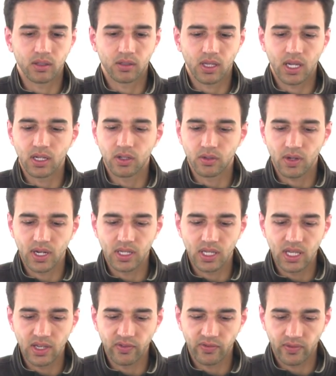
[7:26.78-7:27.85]
kind of tried to
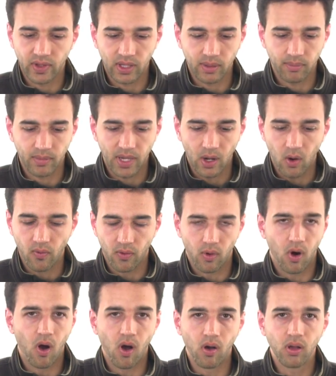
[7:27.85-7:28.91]
give my
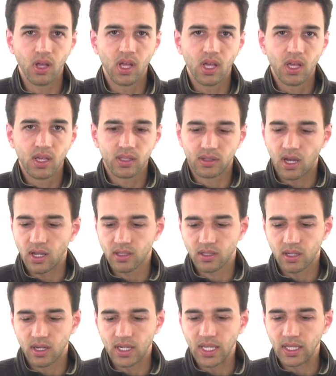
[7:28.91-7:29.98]
overall thoughts
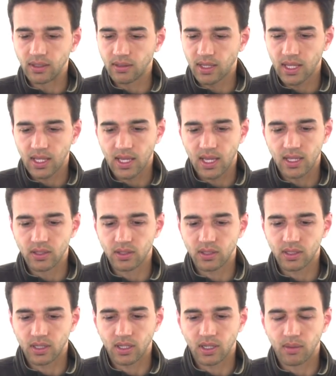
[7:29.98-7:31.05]
on it,
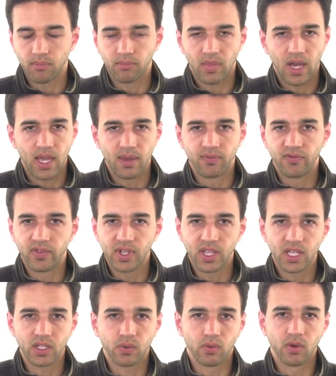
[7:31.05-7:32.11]
and my
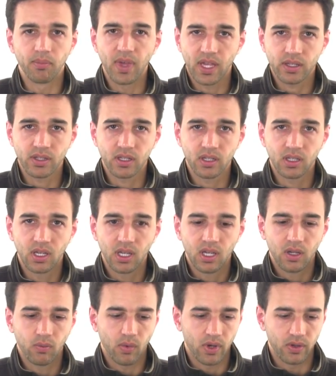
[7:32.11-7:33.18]
feelings were mixed,
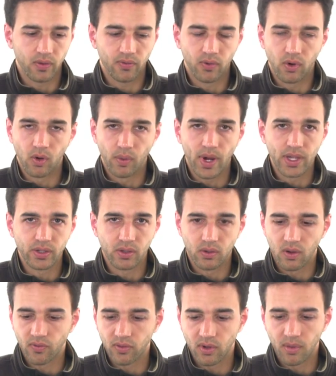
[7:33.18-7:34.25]
whether for a racer
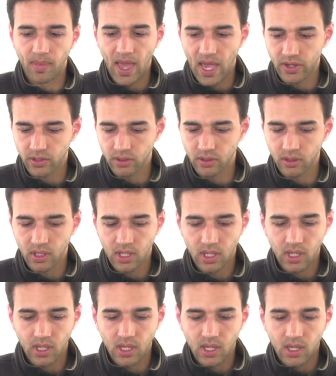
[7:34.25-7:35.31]
or for a basher.
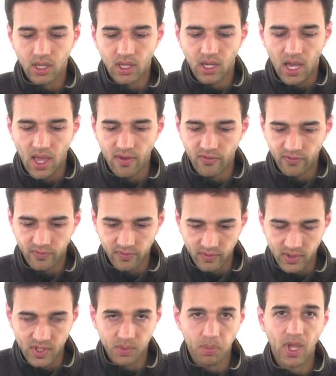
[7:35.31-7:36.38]
I've
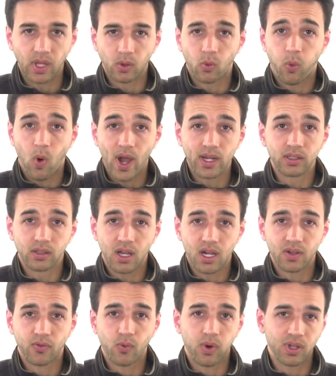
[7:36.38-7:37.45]
spent quite a
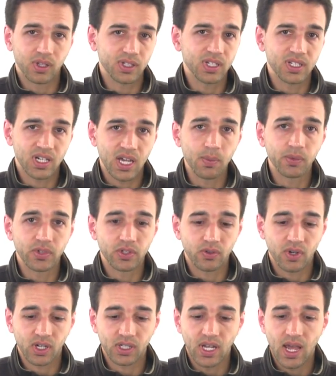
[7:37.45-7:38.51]
lot of quality time with the
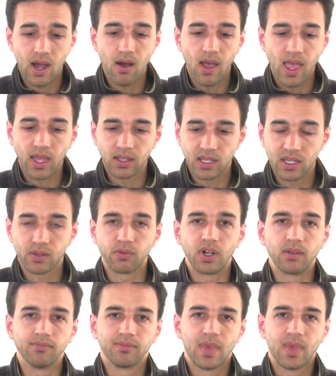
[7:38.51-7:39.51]
truck now, and guess what?